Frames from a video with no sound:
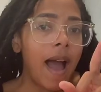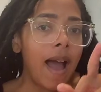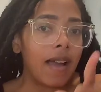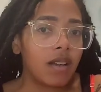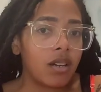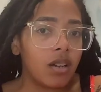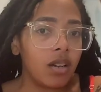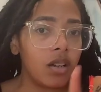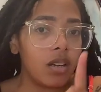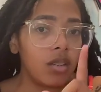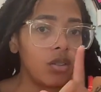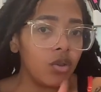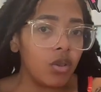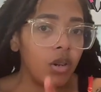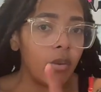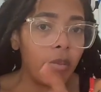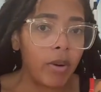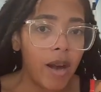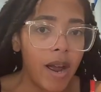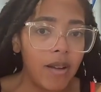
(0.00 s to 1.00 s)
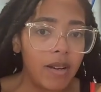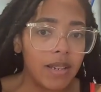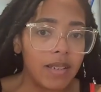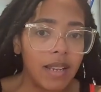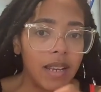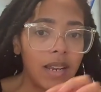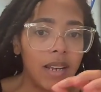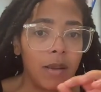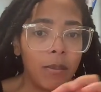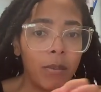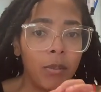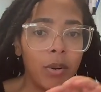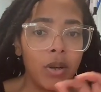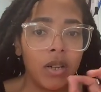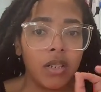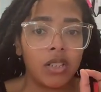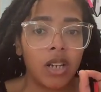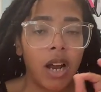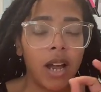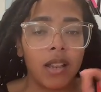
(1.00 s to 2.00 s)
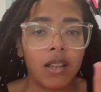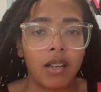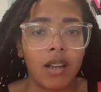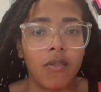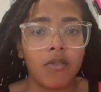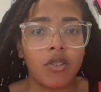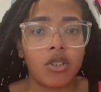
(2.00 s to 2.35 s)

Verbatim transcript: I could do the brownies and then put chocolate